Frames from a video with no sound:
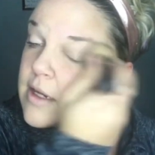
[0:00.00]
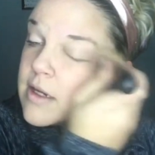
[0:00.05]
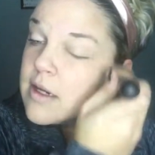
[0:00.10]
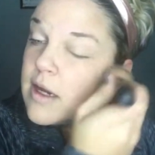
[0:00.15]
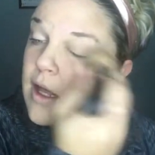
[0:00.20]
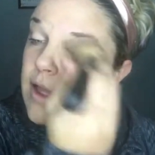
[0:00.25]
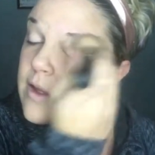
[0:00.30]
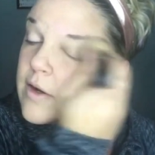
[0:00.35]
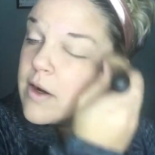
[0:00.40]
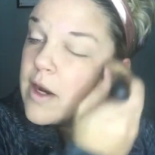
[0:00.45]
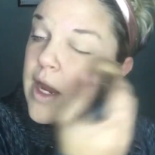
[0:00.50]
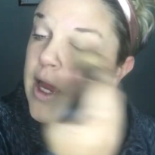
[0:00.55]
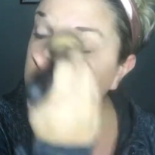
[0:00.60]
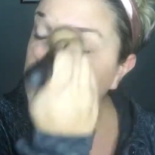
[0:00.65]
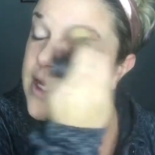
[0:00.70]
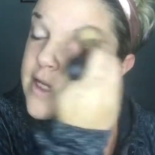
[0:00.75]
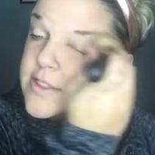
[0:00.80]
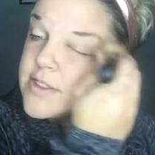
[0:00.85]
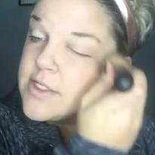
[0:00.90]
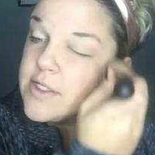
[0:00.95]
color
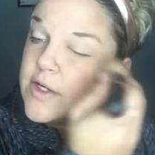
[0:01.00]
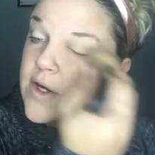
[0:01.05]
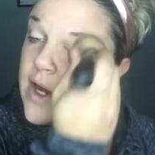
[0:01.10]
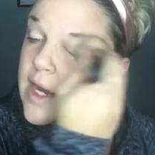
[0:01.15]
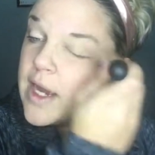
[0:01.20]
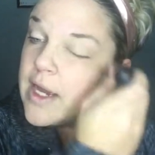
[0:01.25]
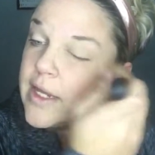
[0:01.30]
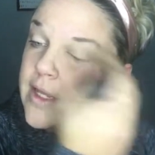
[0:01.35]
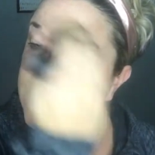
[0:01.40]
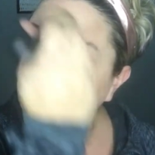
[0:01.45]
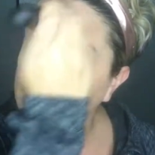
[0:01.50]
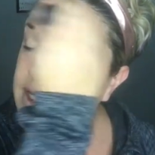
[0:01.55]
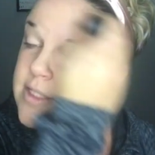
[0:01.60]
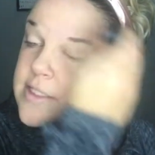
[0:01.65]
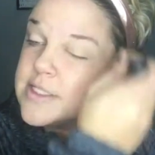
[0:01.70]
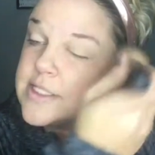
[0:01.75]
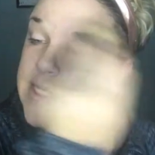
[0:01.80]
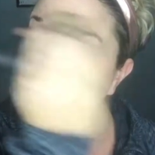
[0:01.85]
onto your eyelids.